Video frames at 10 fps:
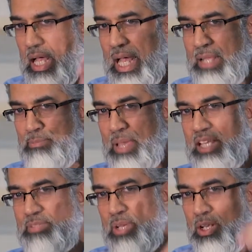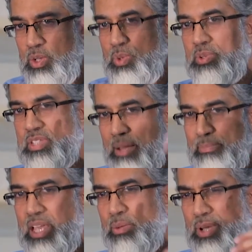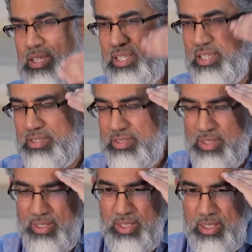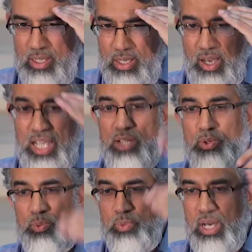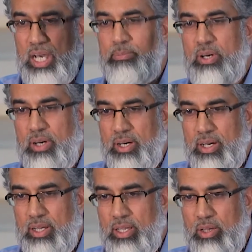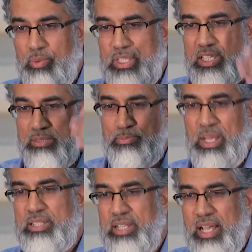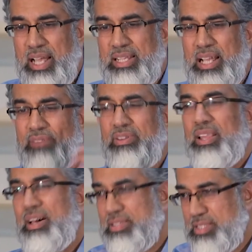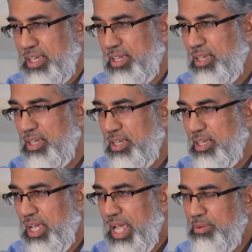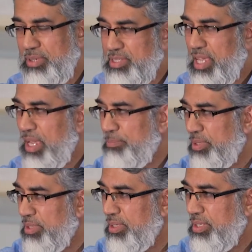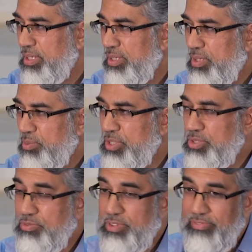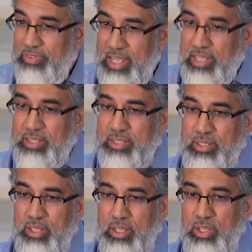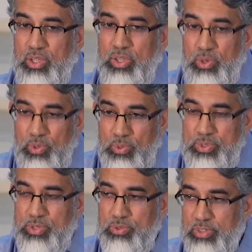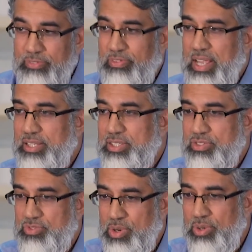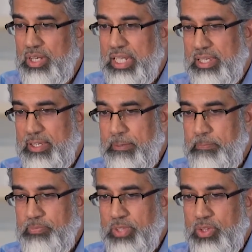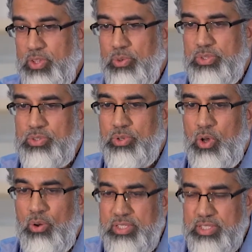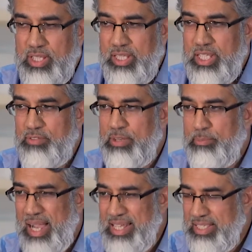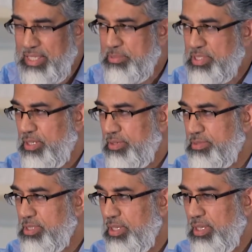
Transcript: and makes me lose something which is khayrun wa abqa, which is better and everlasting? How does that happen? We should reflect. Those who reflect strongly, those who constantly remind themselves